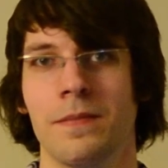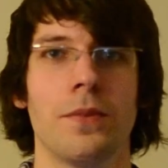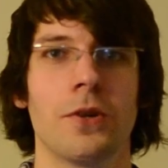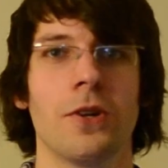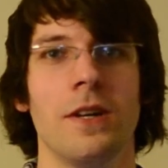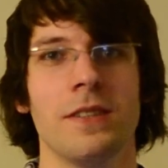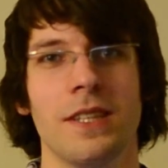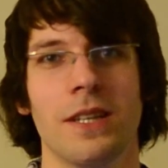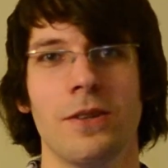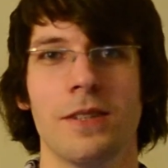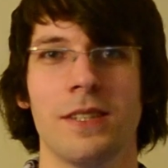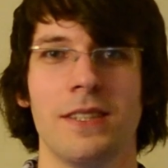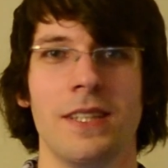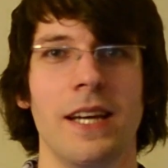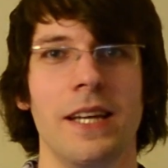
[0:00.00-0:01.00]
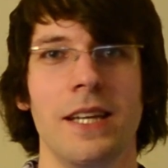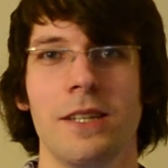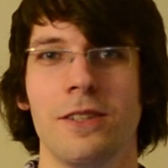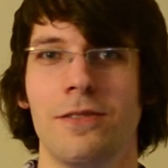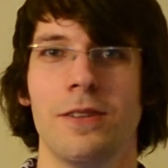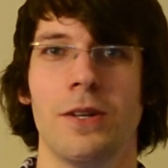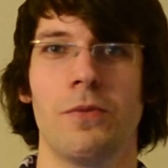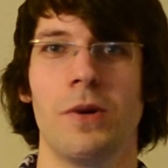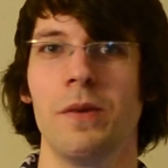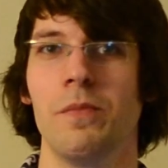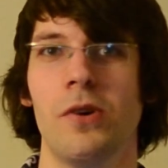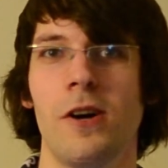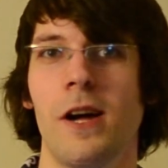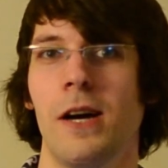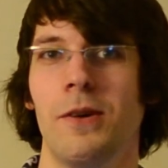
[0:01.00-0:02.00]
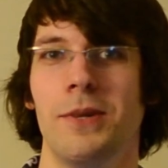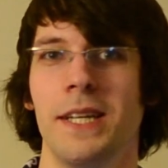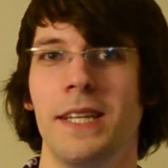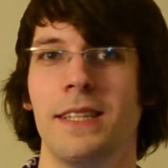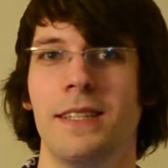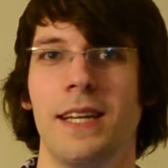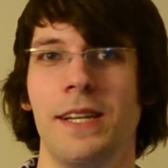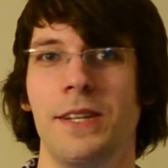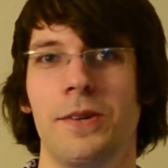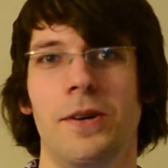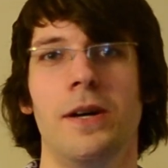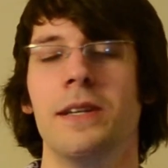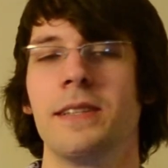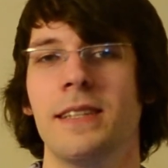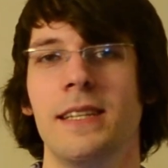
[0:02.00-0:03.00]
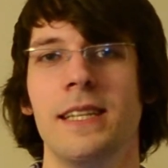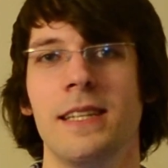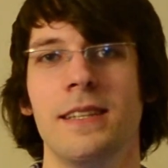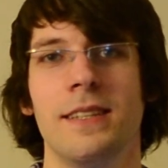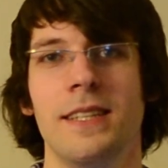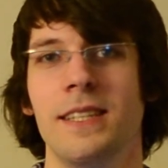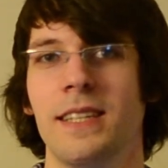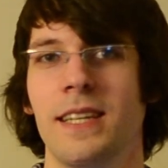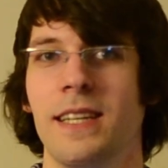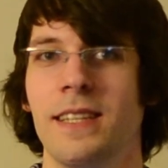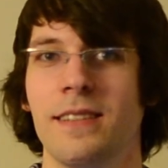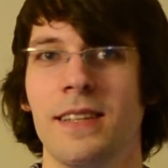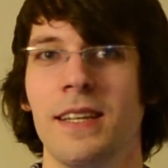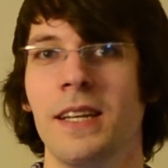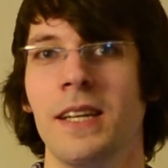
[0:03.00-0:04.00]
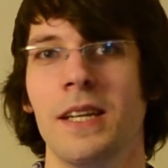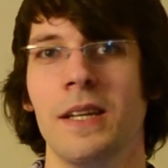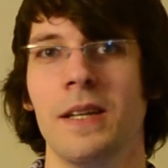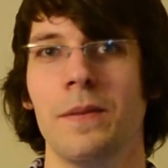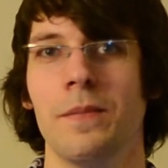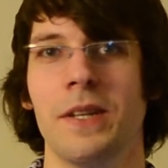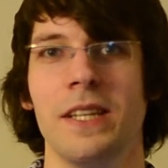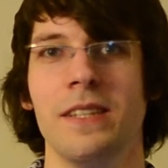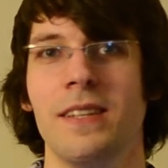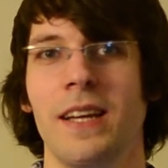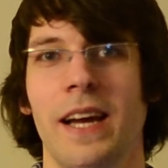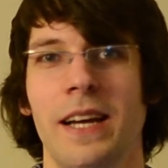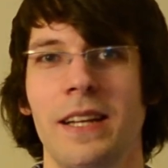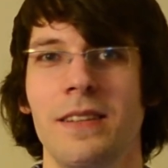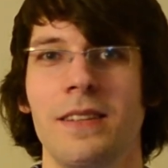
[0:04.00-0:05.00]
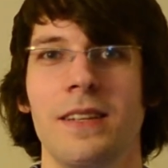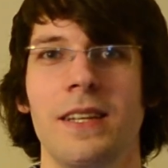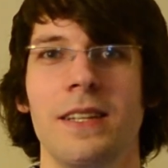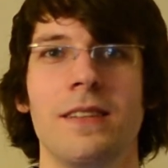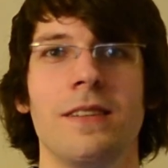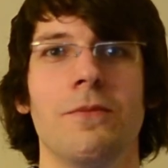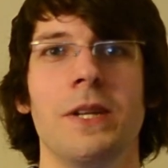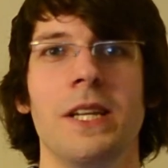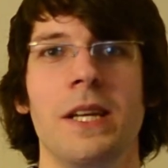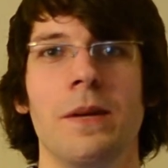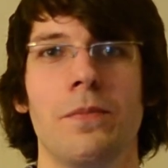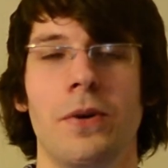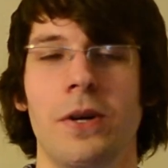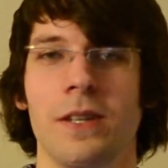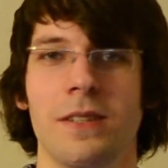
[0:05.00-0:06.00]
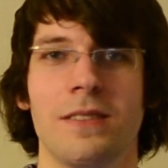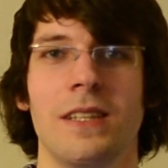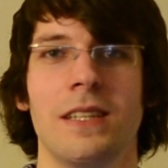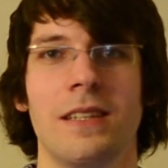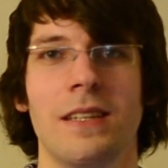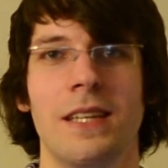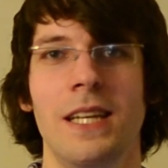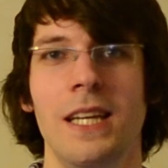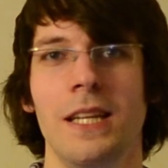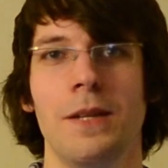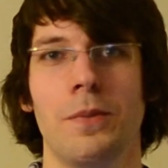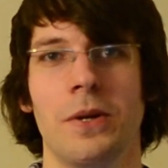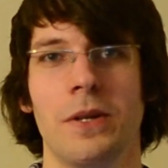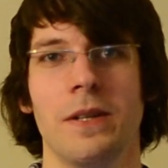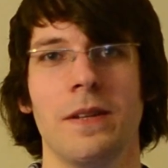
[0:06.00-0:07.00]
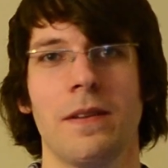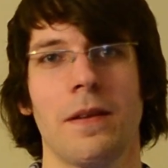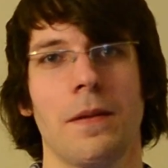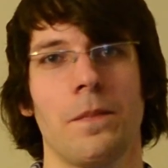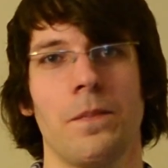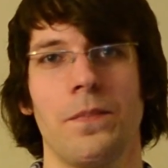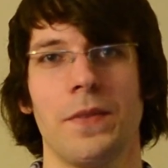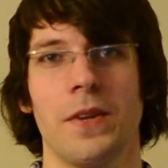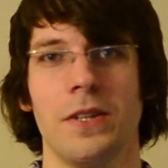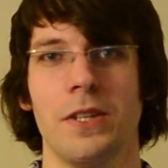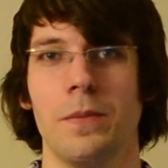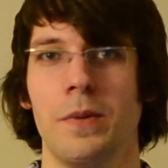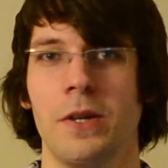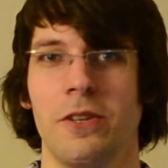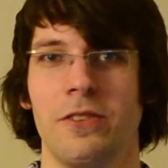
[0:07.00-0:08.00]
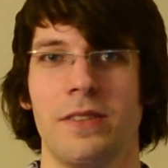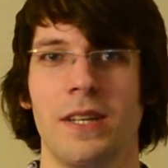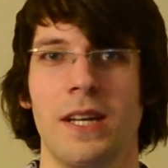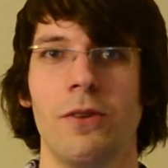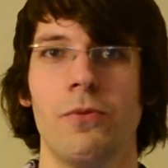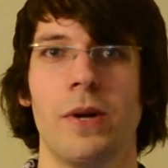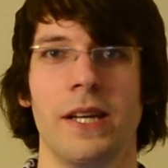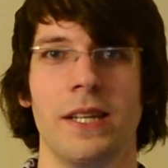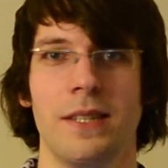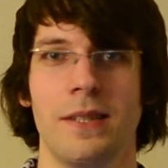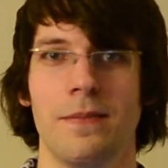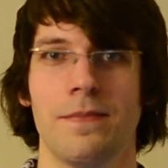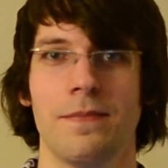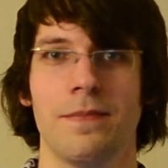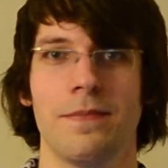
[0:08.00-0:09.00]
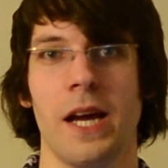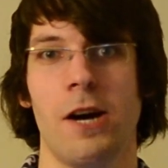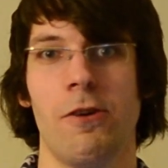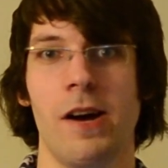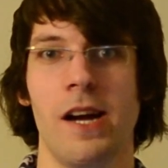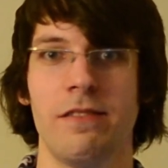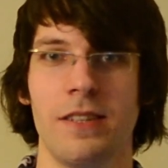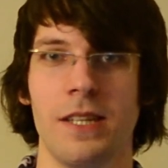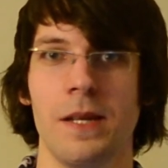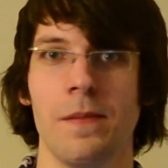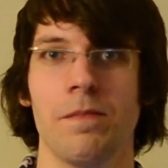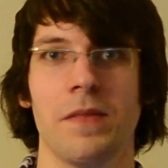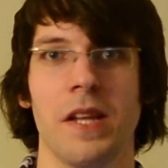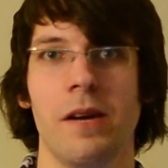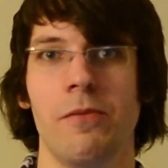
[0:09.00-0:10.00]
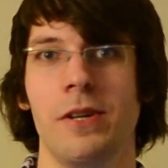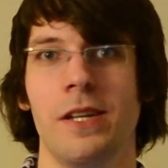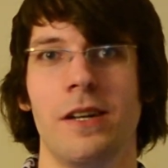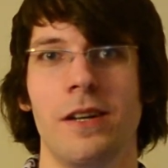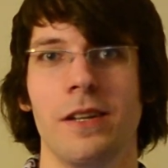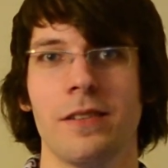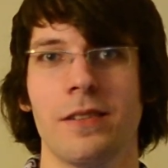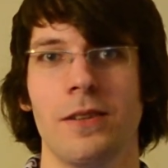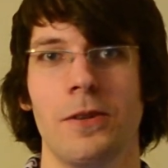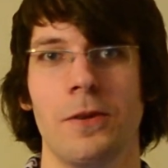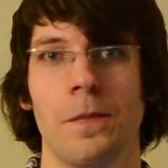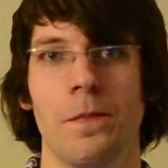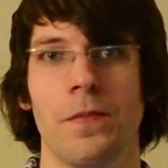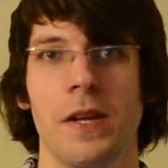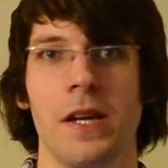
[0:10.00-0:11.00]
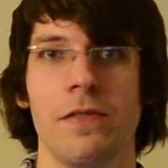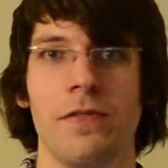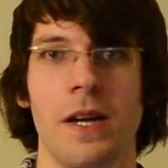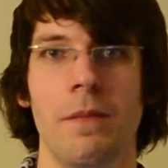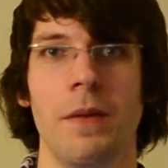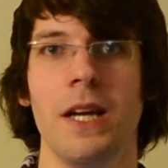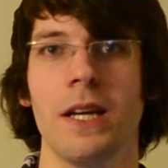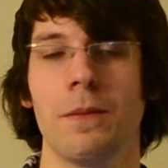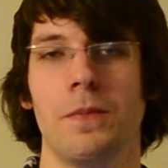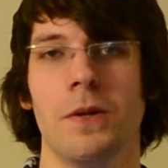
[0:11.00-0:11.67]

Because I could stay here for 1 more hour and tell you all the little details, But in the end, it's really important that the key points on your poster are right. However, I will also, if I make a